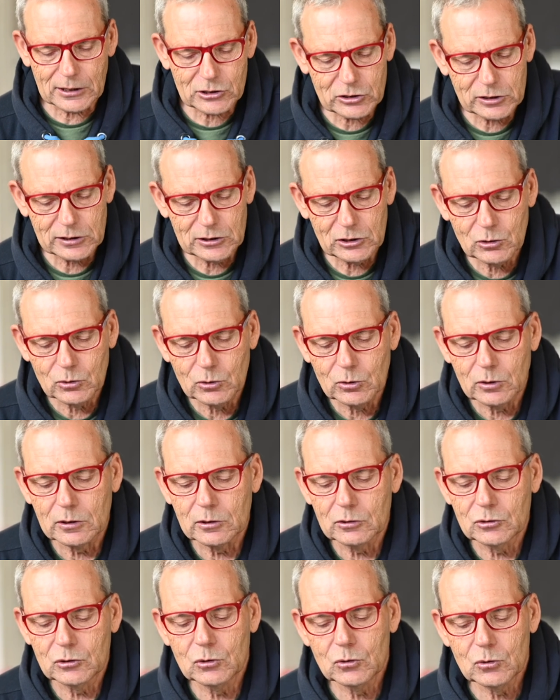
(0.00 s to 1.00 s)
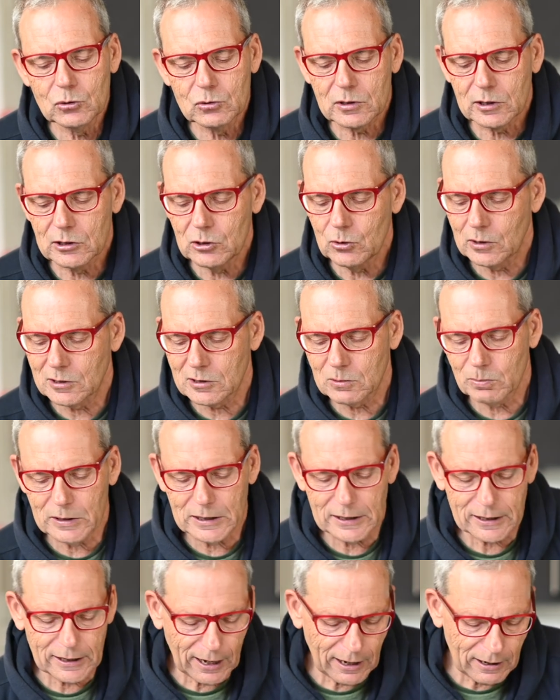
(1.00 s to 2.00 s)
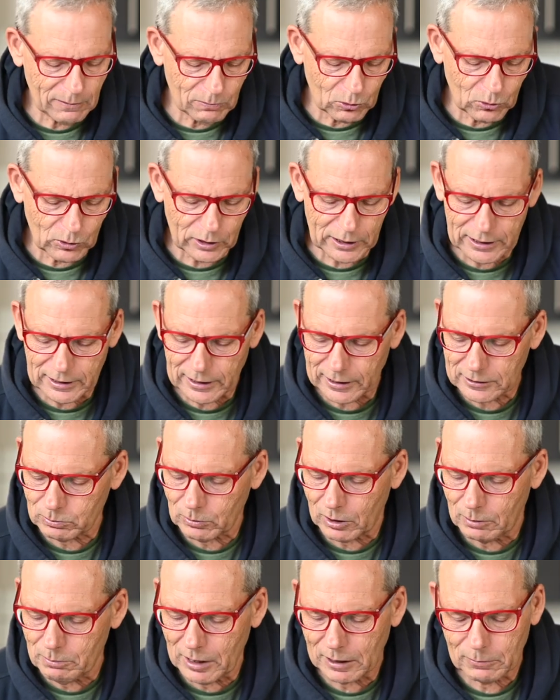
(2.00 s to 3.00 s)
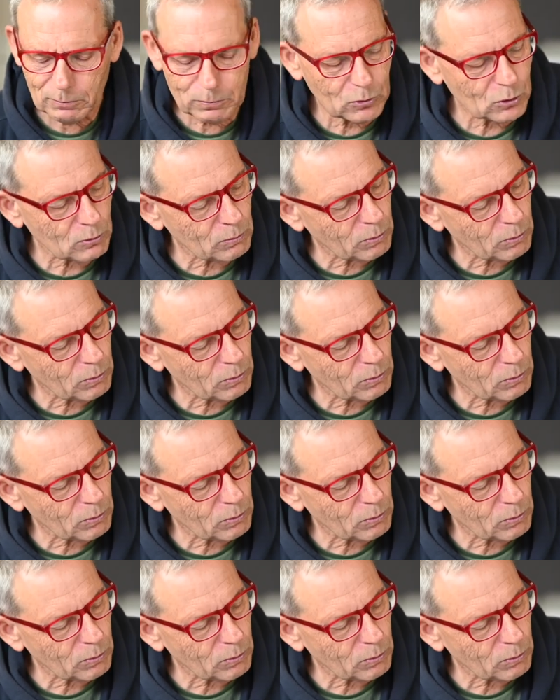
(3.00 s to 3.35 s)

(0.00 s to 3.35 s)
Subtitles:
actually use a USB cable and connect my MacBook